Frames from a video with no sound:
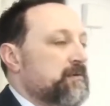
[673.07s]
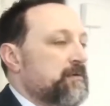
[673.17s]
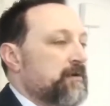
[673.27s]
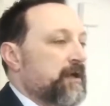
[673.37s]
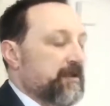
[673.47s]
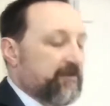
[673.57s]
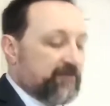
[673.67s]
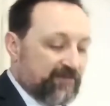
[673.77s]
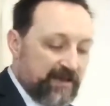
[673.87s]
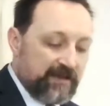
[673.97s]
And
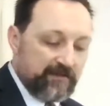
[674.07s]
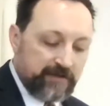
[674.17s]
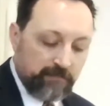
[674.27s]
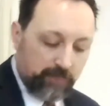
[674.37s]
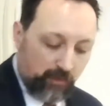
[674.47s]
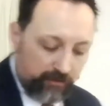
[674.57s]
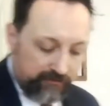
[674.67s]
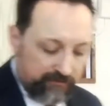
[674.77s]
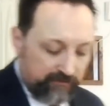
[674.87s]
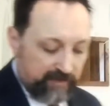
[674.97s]
seeing the
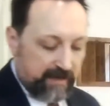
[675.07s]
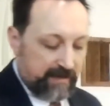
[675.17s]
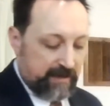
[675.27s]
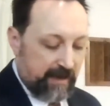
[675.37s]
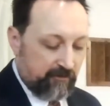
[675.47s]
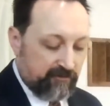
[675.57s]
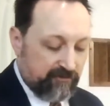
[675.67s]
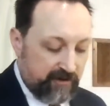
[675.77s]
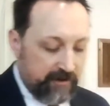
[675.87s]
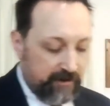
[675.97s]
importance of that and how
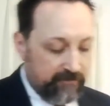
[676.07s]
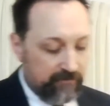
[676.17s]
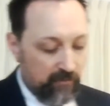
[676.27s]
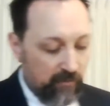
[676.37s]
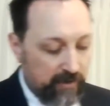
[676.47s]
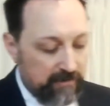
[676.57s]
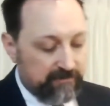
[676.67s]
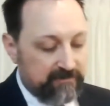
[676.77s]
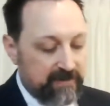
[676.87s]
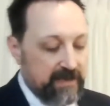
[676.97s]
serious we
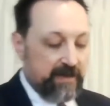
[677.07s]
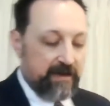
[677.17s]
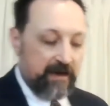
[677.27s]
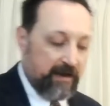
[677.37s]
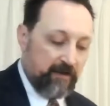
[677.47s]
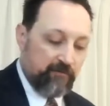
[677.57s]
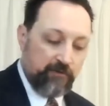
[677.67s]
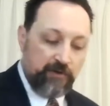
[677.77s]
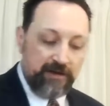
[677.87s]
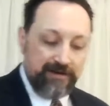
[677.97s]
must take it, if you
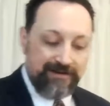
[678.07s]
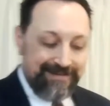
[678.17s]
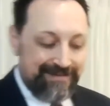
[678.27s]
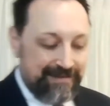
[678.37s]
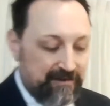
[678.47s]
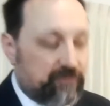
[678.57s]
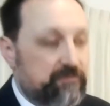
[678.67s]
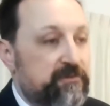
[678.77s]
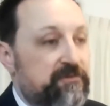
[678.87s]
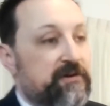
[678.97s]
get nothing else from
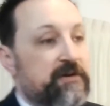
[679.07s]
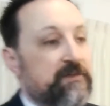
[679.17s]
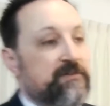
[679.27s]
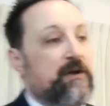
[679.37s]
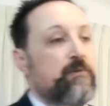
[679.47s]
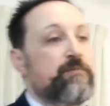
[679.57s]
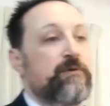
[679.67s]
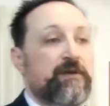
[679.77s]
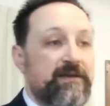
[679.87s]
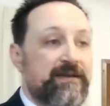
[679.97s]
the series, I hope you
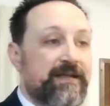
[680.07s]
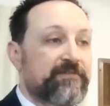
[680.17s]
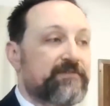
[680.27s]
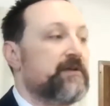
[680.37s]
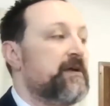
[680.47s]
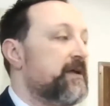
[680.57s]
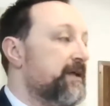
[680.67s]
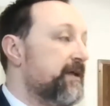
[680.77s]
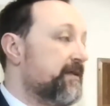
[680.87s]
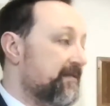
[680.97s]
at least
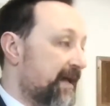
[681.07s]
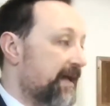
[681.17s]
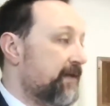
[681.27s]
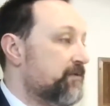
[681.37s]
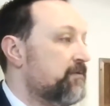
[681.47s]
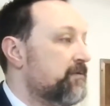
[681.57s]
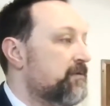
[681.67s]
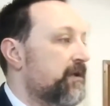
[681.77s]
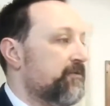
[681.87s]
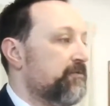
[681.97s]
get that
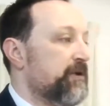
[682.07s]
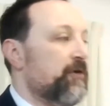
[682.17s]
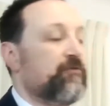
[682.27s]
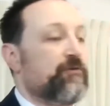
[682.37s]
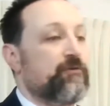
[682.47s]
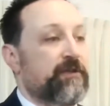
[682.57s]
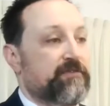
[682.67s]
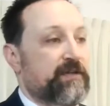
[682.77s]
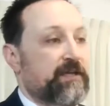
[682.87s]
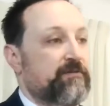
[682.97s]
as we go through these
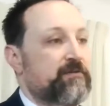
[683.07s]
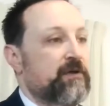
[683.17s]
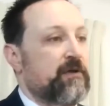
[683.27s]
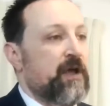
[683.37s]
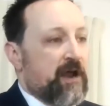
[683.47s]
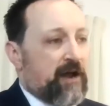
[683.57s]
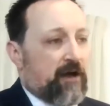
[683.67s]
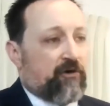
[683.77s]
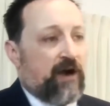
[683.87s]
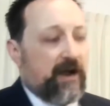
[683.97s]
things. Now,
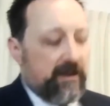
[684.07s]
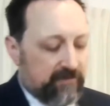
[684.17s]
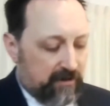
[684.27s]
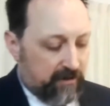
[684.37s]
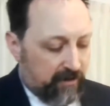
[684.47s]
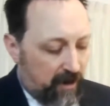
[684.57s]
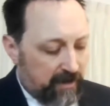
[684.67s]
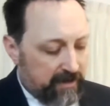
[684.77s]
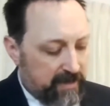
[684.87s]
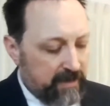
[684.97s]
Christ, our God
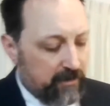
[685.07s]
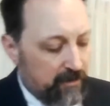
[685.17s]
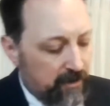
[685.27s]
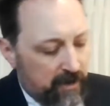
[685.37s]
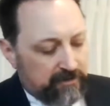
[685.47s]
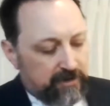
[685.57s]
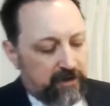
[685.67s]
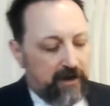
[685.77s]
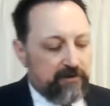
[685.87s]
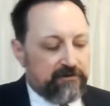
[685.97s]
here
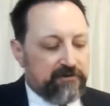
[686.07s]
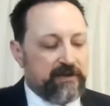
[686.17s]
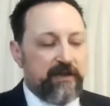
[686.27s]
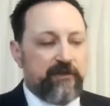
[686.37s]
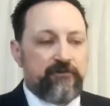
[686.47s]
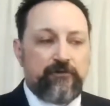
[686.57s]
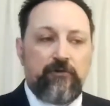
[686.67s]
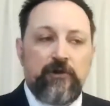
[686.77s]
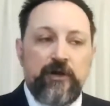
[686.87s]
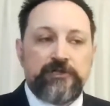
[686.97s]
declares unto
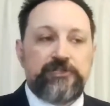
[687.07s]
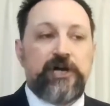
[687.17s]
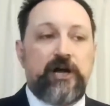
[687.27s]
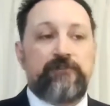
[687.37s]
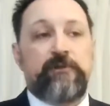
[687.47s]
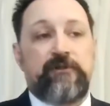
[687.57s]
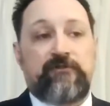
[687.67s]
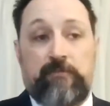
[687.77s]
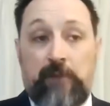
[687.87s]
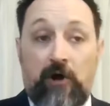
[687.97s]
Israel judgments
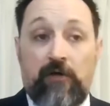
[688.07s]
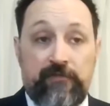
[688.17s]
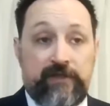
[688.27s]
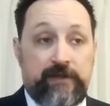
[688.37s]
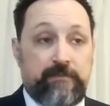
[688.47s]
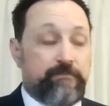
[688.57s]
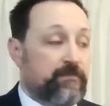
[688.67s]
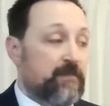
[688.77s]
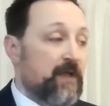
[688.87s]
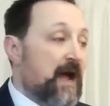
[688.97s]
upon them.
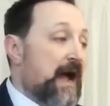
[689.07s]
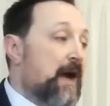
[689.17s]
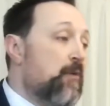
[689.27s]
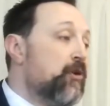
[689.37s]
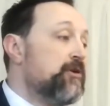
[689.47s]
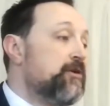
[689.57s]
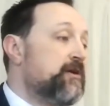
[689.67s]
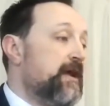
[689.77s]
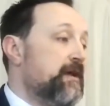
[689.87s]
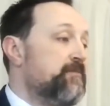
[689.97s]
I want to look
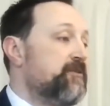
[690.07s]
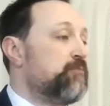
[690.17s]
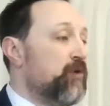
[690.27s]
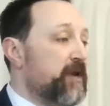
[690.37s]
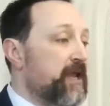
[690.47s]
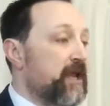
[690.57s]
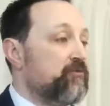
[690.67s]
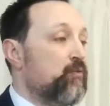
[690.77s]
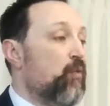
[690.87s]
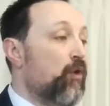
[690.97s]
at them this morning as
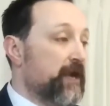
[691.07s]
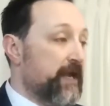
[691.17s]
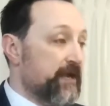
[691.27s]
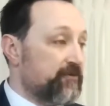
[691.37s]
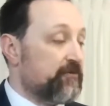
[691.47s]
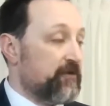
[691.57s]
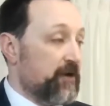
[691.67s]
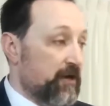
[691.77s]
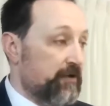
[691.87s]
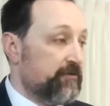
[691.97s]
warnings to
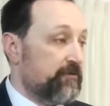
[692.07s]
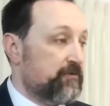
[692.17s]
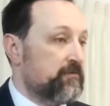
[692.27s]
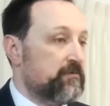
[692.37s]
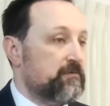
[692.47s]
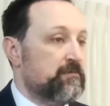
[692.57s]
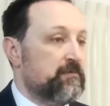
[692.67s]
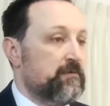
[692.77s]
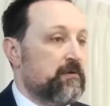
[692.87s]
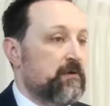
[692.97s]
us.
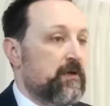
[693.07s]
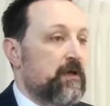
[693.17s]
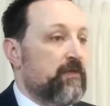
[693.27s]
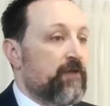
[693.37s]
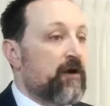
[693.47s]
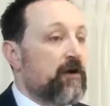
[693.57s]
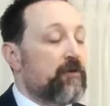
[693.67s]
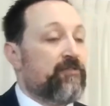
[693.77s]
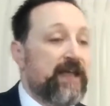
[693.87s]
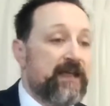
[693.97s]
There are
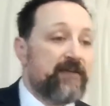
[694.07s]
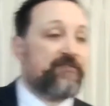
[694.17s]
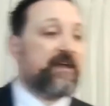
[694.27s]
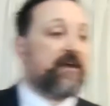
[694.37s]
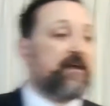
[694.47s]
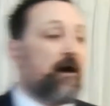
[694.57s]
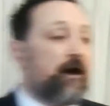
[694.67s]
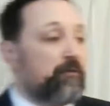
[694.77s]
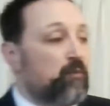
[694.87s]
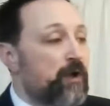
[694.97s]
things that
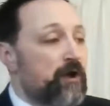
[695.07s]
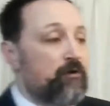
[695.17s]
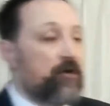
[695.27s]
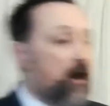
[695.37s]
God will not